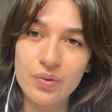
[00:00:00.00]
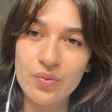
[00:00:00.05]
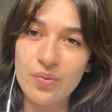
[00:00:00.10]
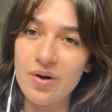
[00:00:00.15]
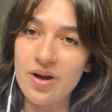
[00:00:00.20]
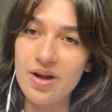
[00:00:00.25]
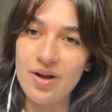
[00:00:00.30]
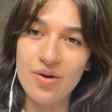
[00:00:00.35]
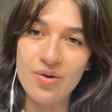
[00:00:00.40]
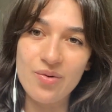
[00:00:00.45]

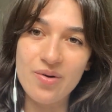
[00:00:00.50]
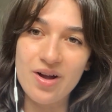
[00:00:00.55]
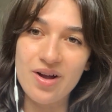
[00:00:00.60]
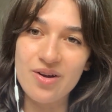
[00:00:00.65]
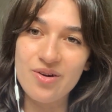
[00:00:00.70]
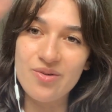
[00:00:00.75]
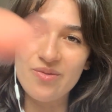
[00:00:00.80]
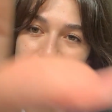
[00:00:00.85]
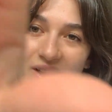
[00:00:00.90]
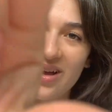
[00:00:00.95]
Well,
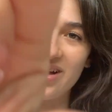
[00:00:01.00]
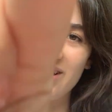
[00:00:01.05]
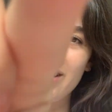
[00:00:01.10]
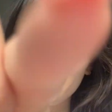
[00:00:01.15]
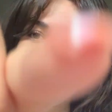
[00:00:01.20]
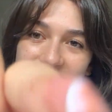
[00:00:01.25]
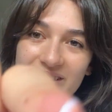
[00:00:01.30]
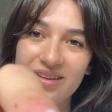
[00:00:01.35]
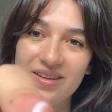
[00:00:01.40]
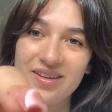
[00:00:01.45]
well, well.
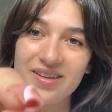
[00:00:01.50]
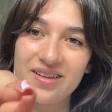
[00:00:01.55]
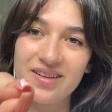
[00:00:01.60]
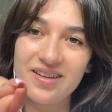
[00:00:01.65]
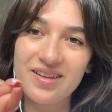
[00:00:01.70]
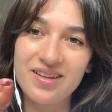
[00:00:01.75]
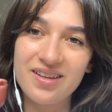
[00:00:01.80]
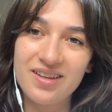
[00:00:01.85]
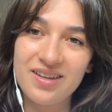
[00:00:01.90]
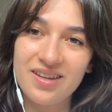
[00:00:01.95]

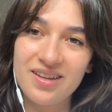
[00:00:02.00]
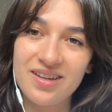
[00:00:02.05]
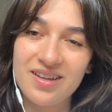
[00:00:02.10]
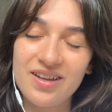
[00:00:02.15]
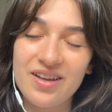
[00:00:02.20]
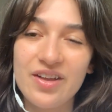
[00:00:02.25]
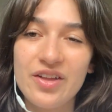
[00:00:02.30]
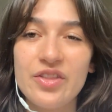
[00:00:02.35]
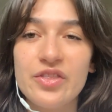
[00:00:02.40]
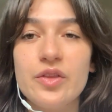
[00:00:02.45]

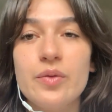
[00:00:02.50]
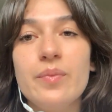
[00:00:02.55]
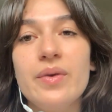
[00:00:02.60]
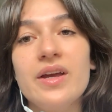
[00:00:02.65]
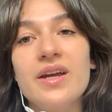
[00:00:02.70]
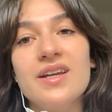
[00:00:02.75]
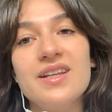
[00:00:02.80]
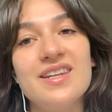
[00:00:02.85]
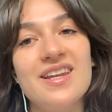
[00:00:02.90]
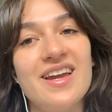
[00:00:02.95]
The
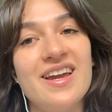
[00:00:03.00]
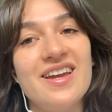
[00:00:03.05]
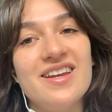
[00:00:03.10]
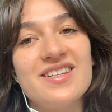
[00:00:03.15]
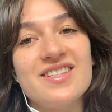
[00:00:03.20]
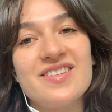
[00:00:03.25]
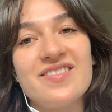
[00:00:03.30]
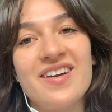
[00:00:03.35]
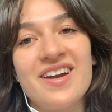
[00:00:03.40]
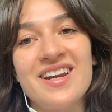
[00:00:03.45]
big
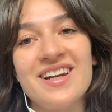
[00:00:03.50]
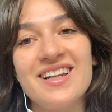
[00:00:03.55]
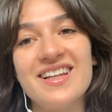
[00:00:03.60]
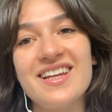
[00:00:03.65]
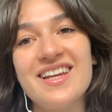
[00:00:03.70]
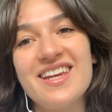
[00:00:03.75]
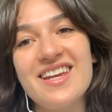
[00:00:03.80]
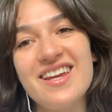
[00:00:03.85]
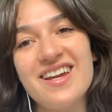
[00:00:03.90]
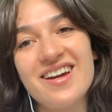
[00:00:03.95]
day is
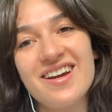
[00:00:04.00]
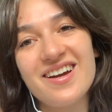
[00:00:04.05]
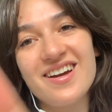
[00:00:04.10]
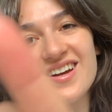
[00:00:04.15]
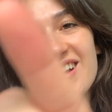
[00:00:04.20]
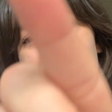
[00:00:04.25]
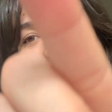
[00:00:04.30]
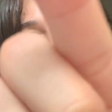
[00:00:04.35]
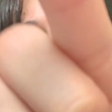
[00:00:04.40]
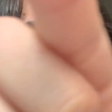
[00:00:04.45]
finally here.
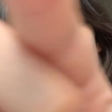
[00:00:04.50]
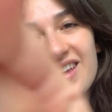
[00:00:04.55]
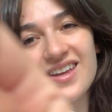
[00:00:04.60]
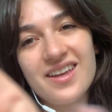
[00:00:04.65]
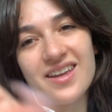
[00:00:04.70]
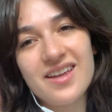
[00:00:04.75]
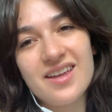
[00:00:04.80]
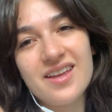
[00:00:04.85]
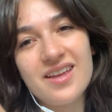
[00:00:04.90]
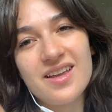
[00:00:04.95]

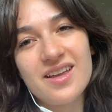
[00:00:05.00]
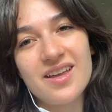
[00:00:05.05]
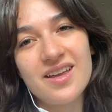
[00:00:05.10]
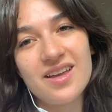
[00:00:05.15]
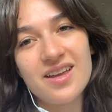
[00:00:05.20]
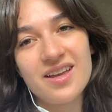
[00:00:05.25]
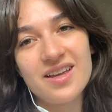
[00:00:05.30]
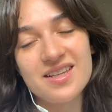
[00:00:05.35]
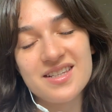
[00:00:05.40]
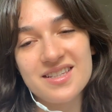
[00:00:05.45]

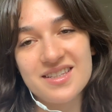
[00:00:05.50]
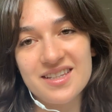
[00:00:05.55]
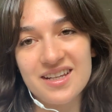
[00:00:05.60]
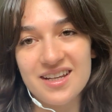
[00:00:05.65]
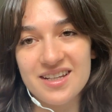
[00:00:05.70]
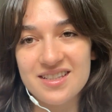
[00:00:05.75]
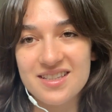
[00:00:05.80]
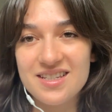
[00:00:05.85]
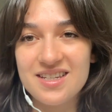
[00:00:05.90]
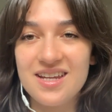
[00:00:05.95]

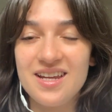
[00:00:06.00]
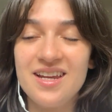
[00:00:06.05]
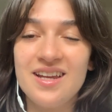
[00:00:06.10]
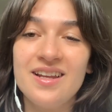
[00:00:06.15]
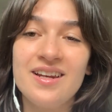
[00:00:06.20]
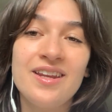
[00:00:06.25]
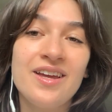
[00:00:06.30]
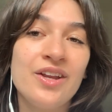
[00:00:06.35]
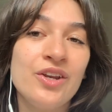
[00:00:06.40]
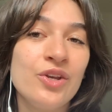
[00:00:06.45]

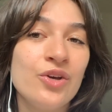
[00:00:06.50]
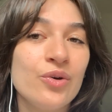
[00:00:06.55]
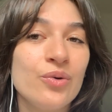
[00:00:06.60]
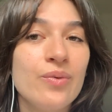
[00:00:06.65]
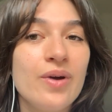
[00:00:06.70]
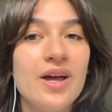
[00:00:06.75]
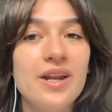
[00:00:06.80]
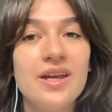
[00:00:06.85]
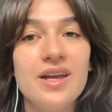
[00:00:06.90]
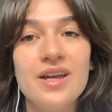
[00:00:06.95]
16 and
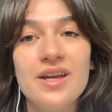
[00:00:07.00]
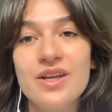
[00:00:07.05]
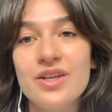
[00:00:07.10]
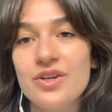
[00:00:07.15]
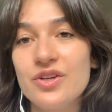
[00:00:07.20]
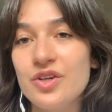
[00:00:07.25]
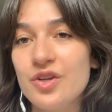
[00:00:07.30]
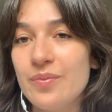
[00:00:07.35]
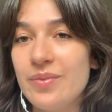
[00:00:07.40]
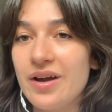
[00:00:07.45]
you're ready
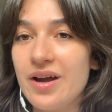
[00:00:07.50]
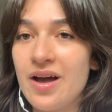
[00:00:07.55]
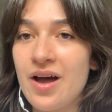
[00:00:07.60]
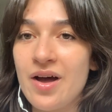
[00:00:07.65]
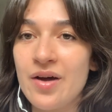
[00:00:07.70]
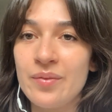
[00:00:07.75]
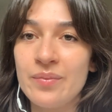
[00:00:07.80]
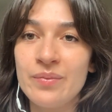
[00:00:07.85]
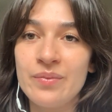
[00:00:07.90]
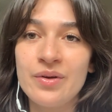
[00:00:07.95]
to
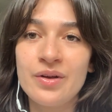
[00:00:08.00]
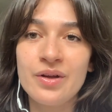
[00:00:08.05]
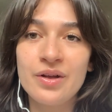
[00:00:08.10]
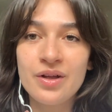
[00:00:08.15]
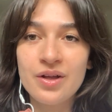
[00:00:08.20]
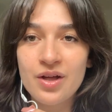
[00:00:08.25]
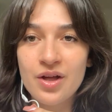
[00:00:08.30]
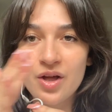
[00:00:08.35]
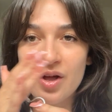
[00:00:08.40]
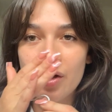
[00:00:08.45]
become
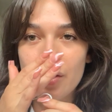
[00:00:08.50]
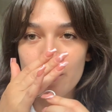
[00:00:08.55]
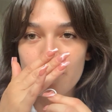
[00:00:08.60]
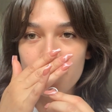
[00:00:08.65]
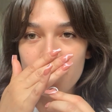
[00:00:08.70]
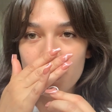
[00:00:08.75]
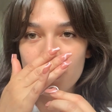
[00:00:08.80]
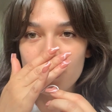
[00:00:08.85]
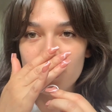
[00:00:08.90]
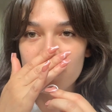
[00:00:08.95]

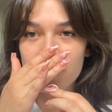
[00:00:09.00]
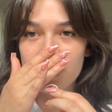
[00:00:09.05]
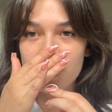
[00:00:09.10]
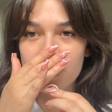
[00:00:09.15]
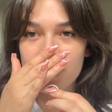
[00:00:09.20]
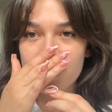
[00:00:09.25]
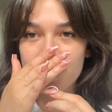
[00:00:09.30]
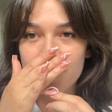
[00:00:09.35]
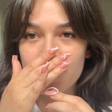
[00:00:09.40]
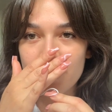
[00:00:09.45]
beautiful,
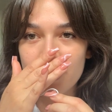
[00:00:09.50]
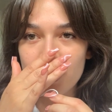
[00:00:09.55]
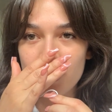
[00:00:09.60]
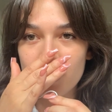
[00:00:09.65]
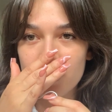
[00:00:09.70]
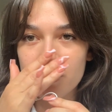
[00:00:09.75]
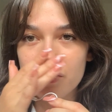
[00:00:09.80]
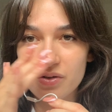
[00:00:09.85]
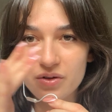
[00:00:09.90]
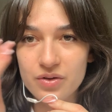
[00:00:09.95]

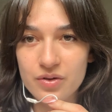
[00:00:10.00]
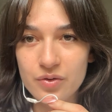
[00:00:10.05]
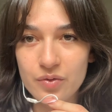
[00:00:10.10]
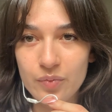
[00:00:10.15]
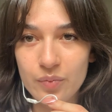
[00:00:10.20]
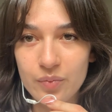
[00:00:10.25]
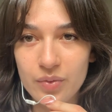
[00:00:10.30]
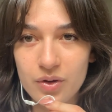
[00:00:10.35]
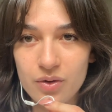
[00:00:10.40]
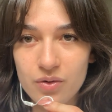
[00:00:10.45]
beautiful,
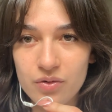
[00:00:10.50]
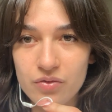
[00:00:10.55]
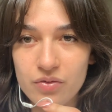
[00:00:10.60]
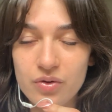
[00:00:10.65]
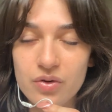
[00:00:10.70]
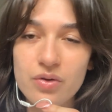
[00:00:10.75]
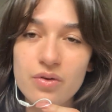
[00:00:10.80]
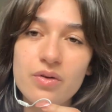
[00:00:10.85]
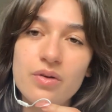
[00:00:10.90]
beautiful.